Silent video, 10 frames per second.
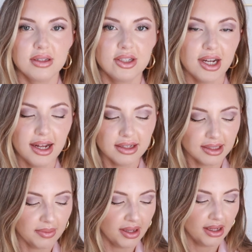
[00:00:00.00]

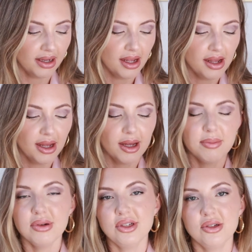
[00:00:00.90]
jasmine,
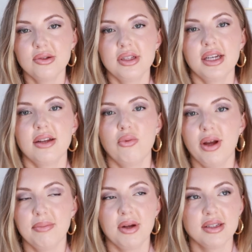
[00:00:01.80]
patchouli, and
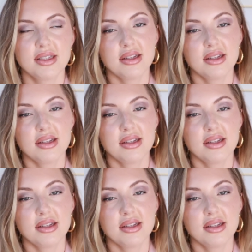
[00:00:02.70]
white musk.